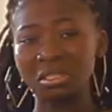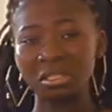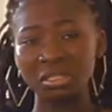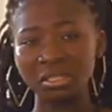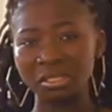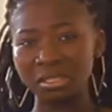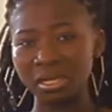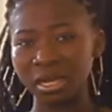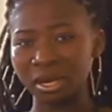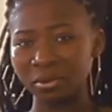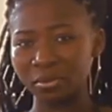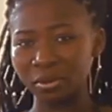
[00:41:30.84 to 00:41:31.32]

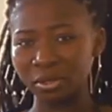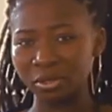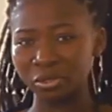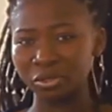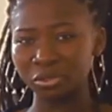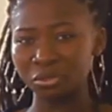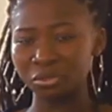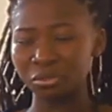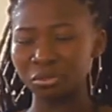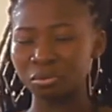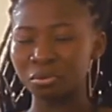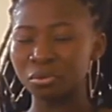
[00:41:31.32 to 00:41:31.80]
discourage
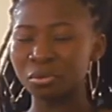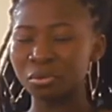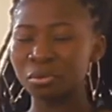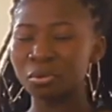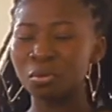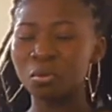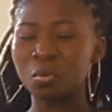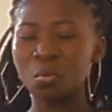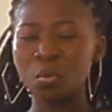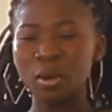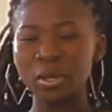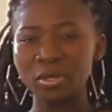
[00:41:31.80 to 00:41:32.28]
you.
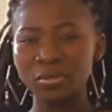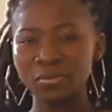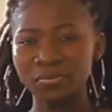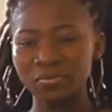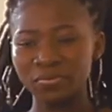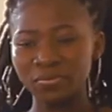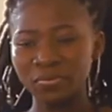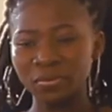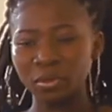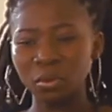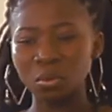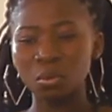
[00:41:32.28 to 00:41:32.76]
When you
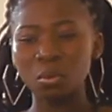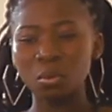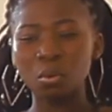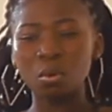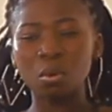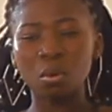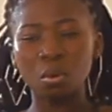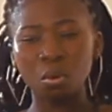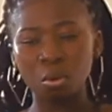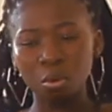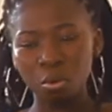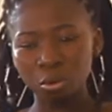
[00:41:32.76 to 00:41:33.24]
fail,
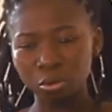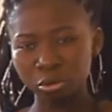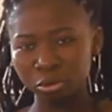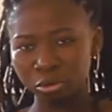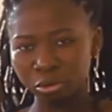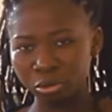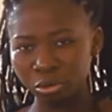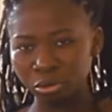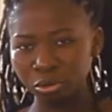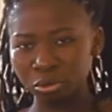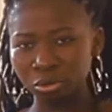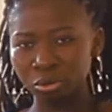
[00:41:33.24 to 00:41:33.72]

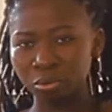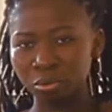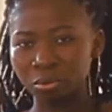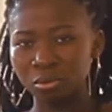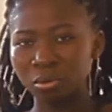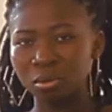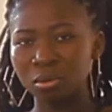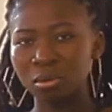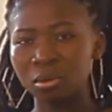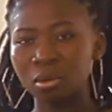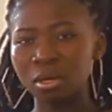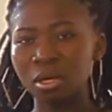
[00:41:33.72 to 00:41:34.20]
continue.
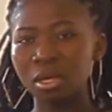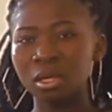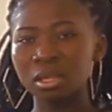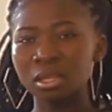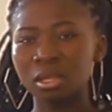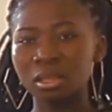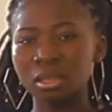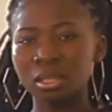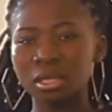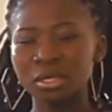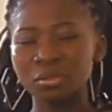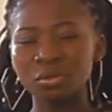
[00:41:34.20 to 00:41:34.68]

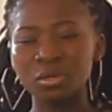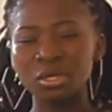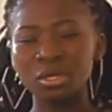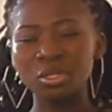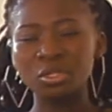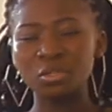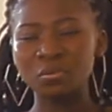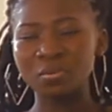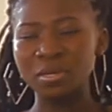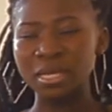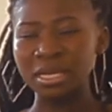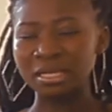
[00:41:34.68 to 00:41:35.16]
There's going
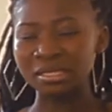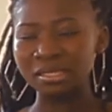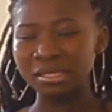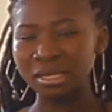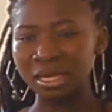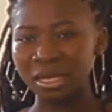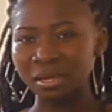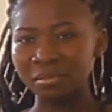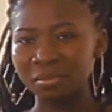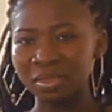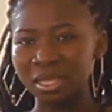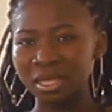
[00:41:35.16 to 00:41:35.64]
to be a
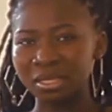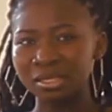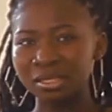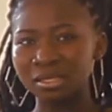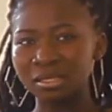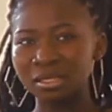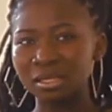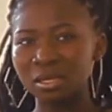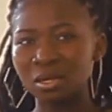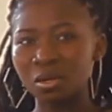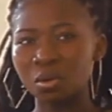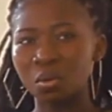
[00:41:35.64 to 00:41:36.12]
time that
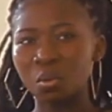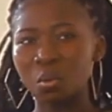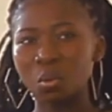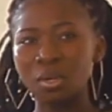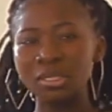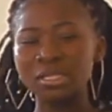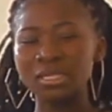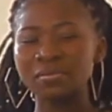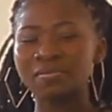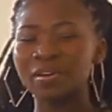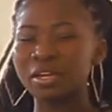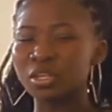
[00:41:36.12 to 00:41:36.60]

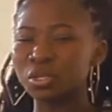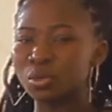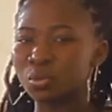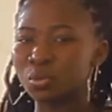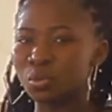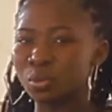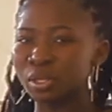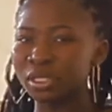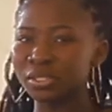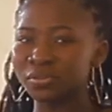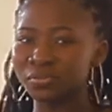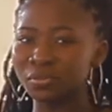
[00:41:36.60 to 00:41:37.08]
whatever you
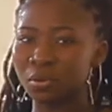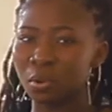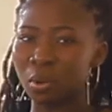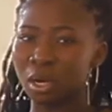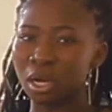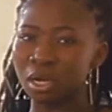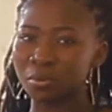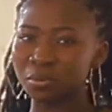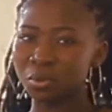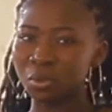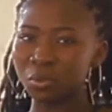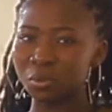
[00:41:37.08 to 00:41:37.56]
wish for will
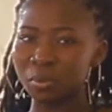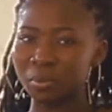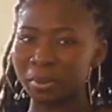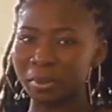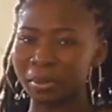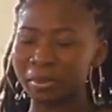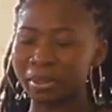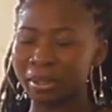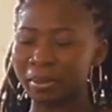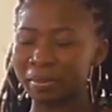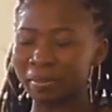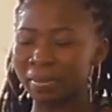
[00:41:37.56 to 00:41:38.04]
come to
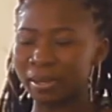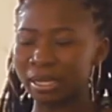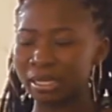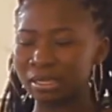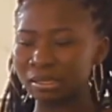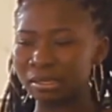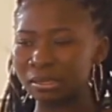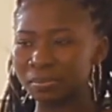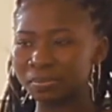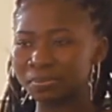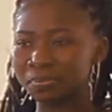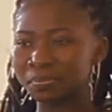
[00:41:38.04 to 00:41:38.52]
the
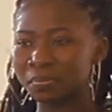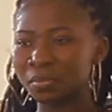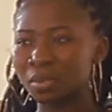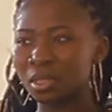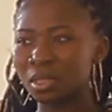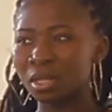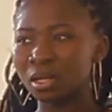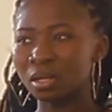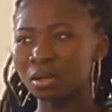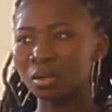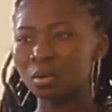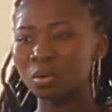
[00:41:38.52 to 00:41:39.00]
pass.
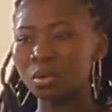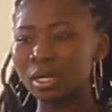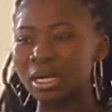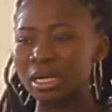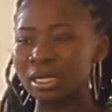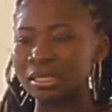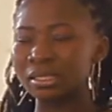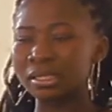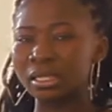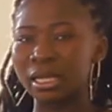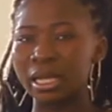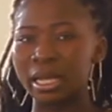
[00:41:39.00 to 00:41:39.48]
Look
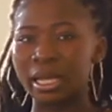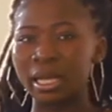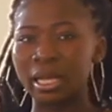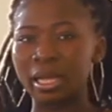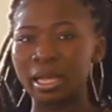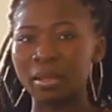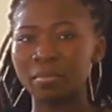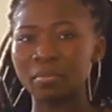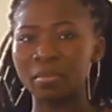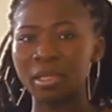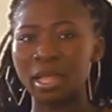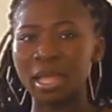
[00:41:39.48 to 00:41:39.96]
at
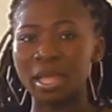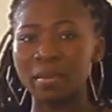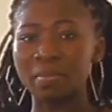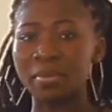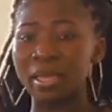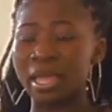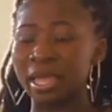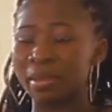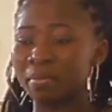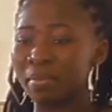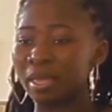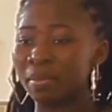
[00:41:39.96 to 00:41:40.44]

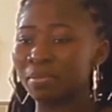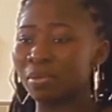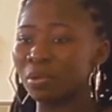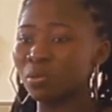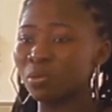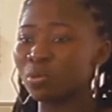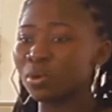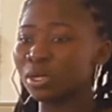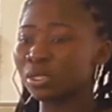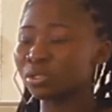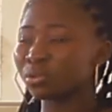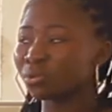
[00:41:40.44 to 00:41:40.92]
a baby
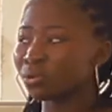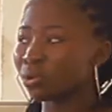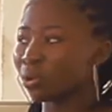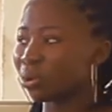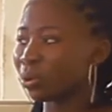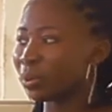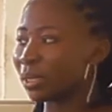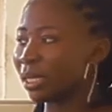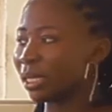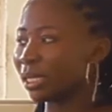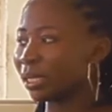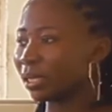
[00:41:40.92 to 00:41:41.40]
who is
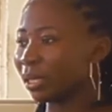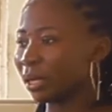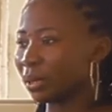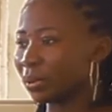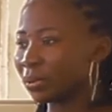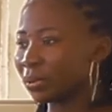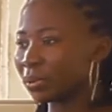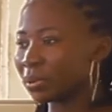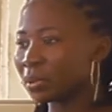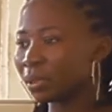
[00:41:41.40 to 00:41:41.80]
crawling now.